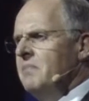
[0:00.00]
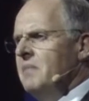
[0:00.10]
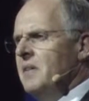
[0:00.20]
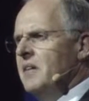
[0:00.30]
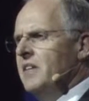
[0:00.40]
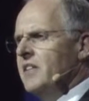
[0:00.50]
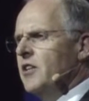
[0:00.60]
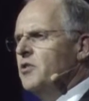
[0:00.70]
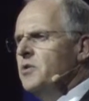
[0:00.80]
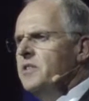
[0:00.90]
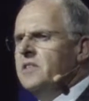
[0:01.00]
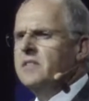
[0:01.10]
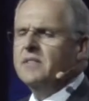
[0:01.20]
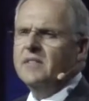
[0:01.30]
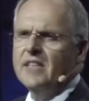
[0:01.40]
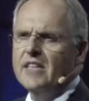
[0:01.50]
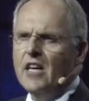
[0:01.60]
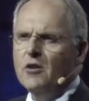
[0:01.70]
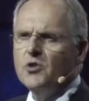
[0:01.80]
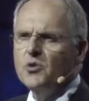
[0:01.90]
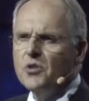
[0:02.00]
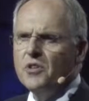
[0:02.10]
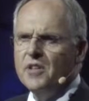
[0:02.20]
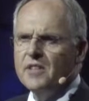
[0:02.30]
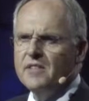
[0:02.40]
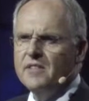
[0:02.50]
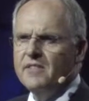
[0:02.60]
And as Dr. Scholz said, we